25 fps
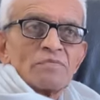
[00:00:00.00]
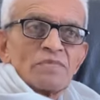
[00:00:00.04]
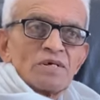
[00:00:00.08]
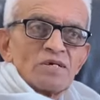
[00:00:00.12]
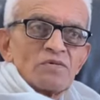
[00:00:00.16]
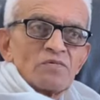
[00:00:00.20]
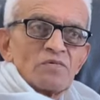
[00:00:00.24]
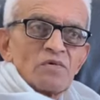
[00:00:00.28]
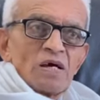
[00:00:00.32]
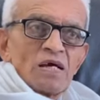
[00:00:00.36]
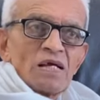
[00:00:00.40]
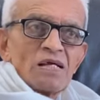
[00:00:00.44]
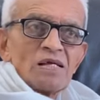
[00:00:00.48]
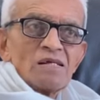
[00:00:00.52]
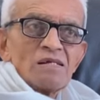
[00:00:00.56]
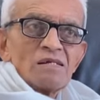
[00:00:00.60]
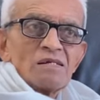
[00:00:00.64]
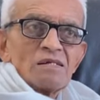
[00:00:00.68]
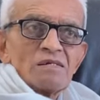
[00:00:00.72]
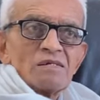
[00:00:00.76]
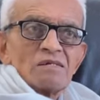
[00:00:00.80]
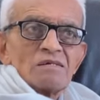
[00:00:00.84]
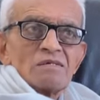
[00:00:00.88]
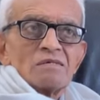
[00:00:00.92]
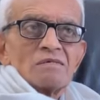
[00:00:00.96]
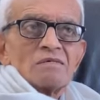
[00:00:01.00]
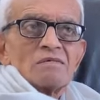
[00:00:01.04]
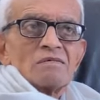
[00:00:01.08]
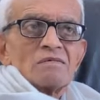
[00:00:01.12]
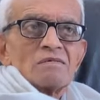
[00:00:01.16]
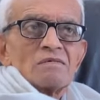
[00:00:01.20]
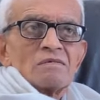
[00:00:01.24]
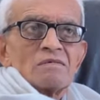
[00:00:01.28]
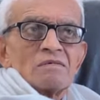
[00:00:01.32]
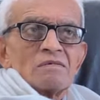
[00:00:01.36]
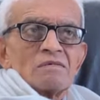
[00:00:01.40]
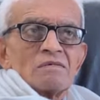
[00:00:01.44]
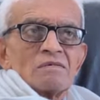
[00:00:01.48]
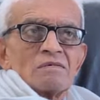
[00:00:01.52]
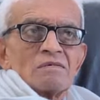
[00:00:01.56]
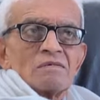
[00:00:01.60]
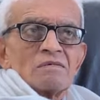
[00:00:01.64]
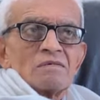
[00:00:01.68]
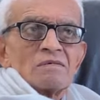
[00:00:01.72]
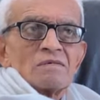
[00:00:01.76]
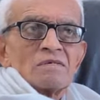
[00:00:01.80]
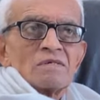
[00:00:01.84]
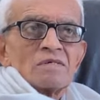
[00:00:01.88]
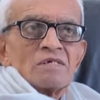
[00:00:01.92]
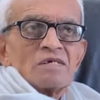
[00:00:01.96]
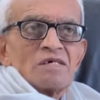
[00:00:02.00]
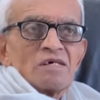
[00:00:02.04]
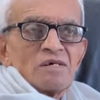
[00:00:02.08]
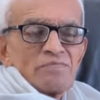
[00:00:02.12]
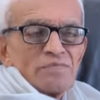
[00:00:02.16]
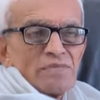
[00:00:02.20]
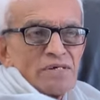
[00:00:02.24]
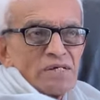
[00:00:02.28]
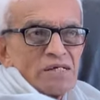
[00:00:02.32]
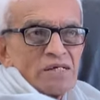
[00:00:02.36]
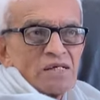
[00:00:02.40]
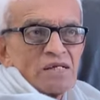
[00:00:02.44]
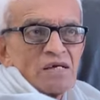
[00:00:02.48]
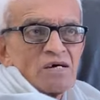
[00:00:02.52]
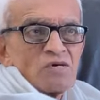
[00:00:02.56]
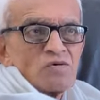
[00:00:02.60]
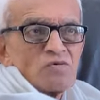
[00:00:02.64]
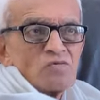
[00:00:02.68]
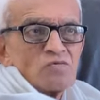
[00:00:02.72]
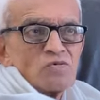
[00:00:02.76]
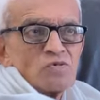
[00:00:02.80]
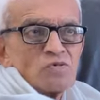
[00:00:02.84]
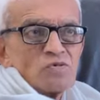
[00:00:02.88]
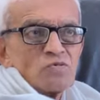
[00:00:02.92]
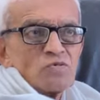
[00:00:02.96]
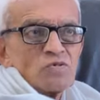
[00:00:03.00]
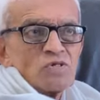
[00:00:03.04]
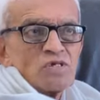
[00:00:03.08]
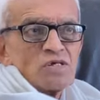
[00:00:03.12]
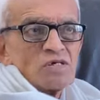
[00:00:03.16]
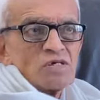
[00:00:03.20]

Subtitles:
But while coming down to